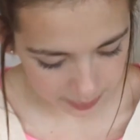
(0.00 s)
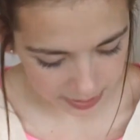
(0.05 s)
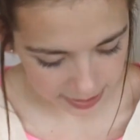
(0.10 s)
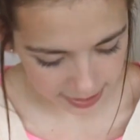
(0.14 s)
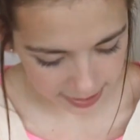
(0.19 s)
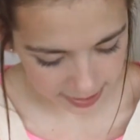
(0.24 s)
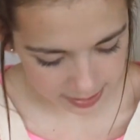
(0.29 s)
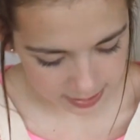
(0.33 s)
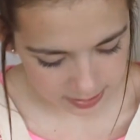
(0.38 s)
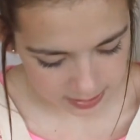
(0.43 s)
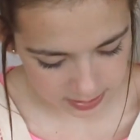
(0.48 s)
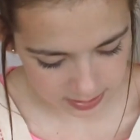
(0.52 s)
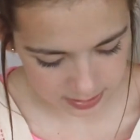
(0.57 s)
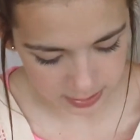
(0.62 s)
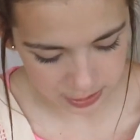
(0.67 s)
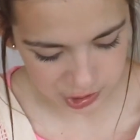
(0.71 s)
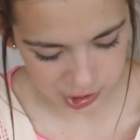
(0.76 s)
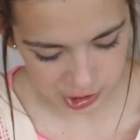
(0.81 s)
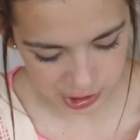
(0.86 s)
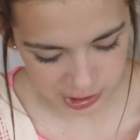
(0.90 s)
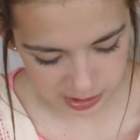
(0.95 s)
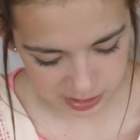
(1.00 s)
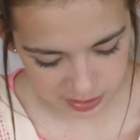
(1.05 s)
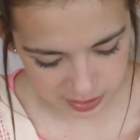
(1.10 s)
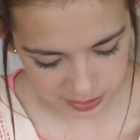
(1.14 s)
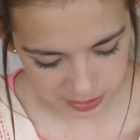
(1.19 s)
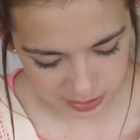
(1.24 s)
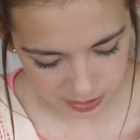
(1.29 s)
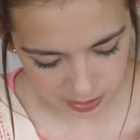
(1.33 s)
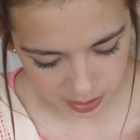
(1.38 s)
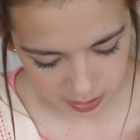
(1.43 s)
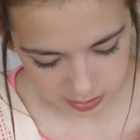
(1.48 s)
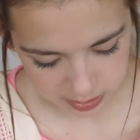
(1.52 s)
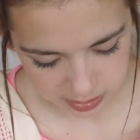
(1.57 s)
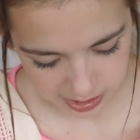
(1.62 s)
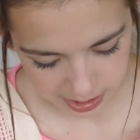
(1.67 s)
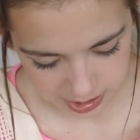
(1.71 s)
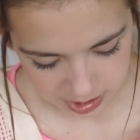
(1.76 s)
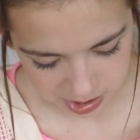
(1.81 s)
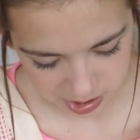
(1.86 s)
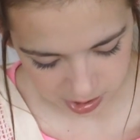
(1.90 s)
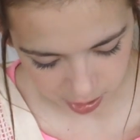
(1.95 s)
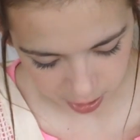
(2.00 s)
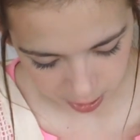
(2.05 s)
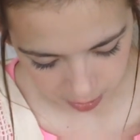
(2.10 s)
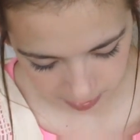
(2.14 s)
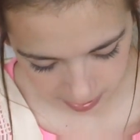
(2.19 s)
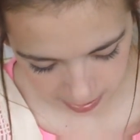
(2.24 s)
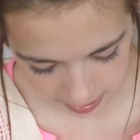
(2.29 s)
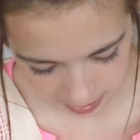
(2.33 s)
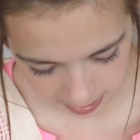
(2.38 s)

pants, jeans, / skirt right